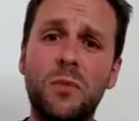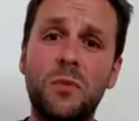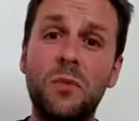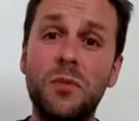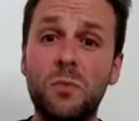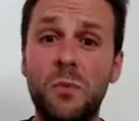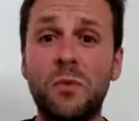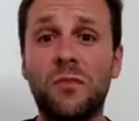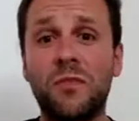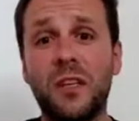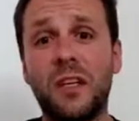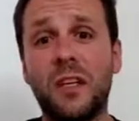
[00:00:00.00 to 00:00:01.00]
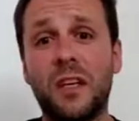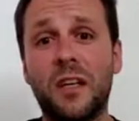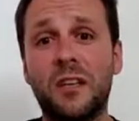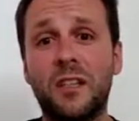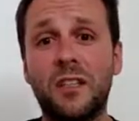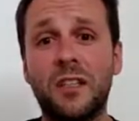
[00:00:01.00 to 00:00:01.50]
But most people feel like that
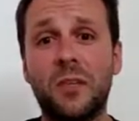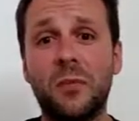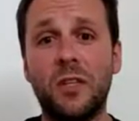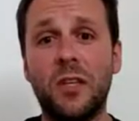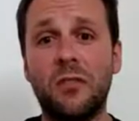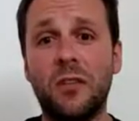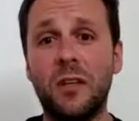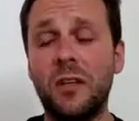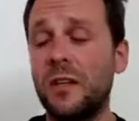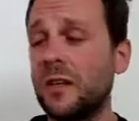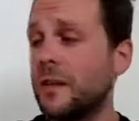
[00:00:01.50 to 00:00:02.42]
at this time of year, right?